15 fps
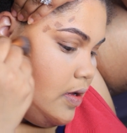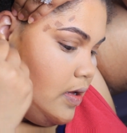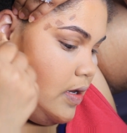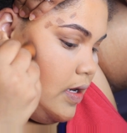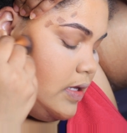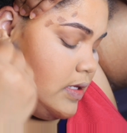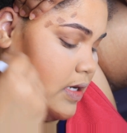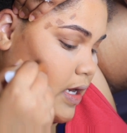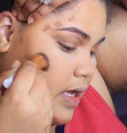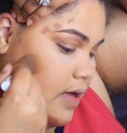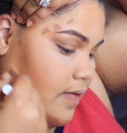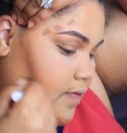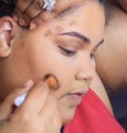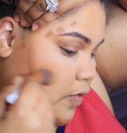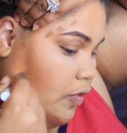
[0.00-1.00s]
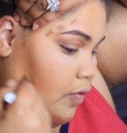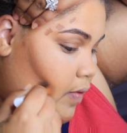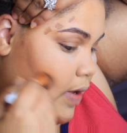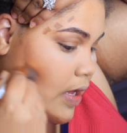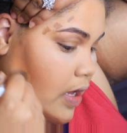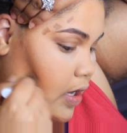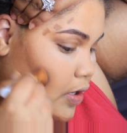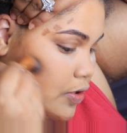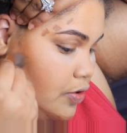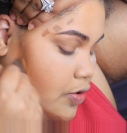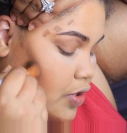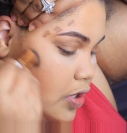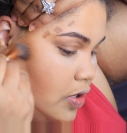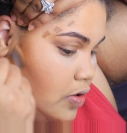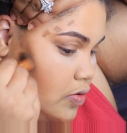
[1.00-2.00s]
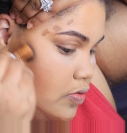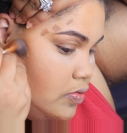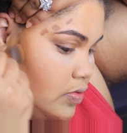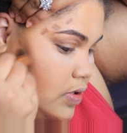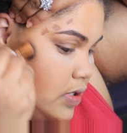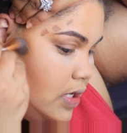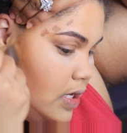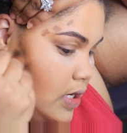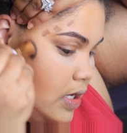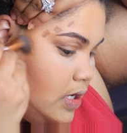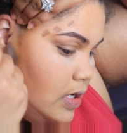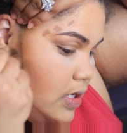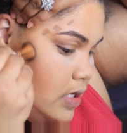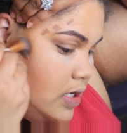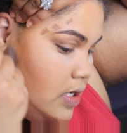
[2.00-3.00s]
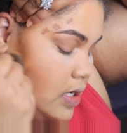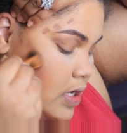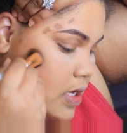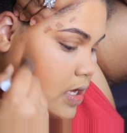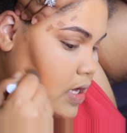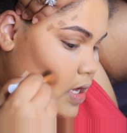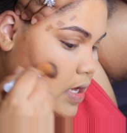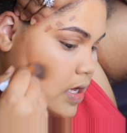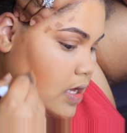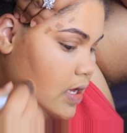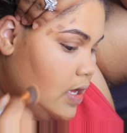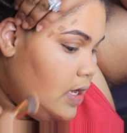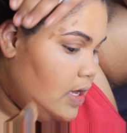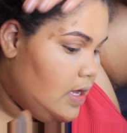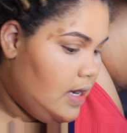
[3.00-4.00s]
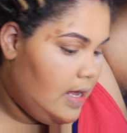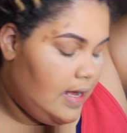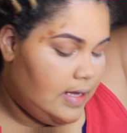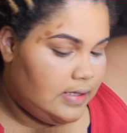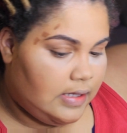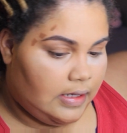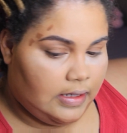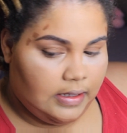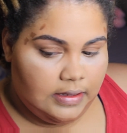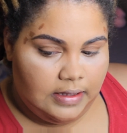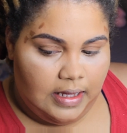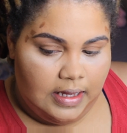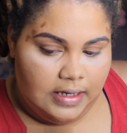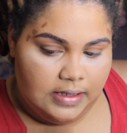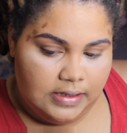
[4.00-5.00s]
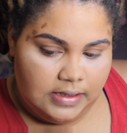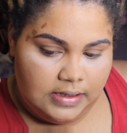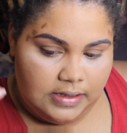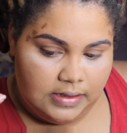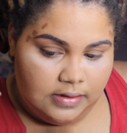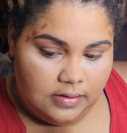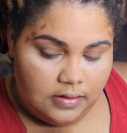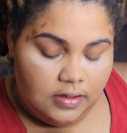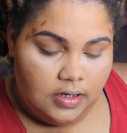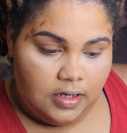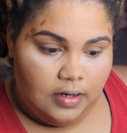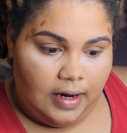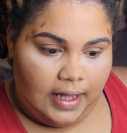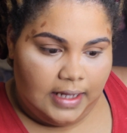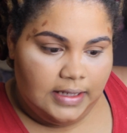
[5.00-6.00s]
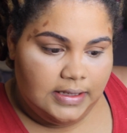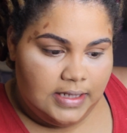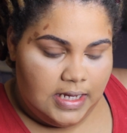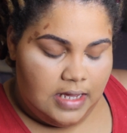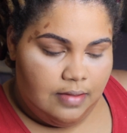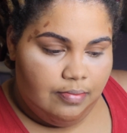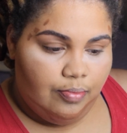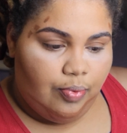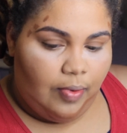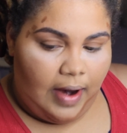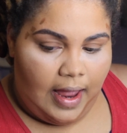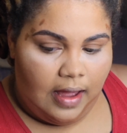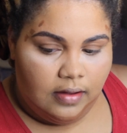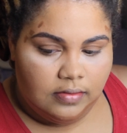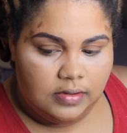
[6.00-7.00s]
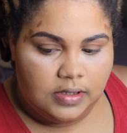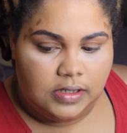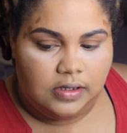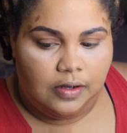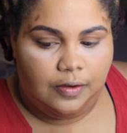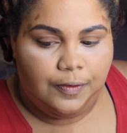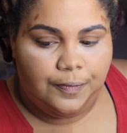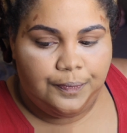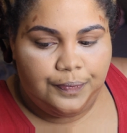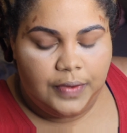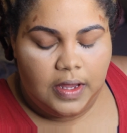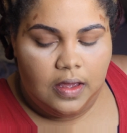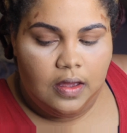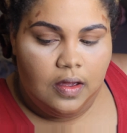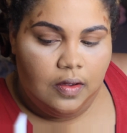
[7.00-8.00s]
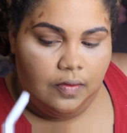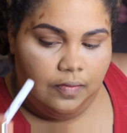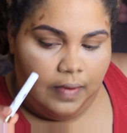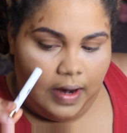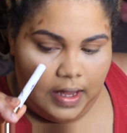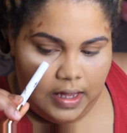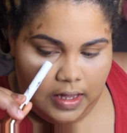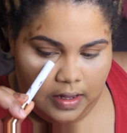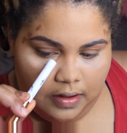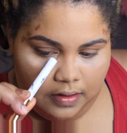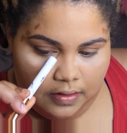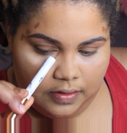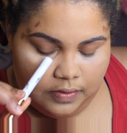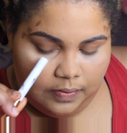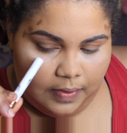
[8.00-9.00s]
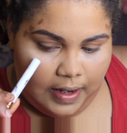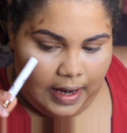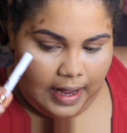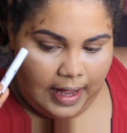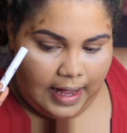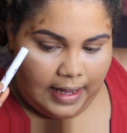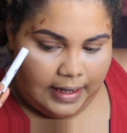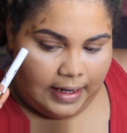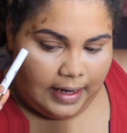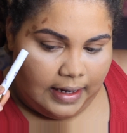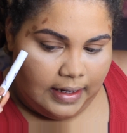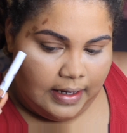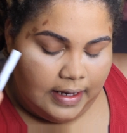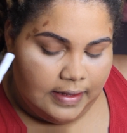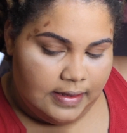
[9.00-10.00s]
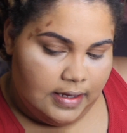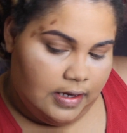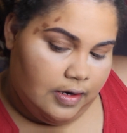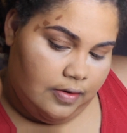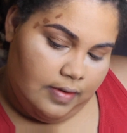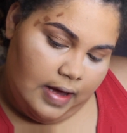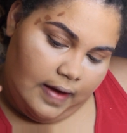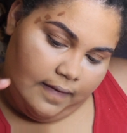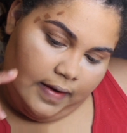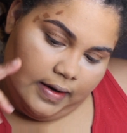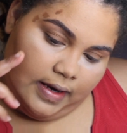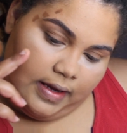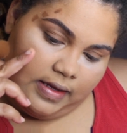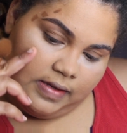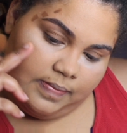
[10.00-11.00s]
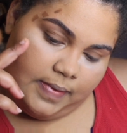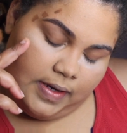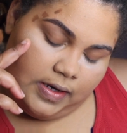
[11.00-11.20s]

It doesn't have gray undertones in it. It has like that, like a deep brown. So right here is where I highlight, and then you have like that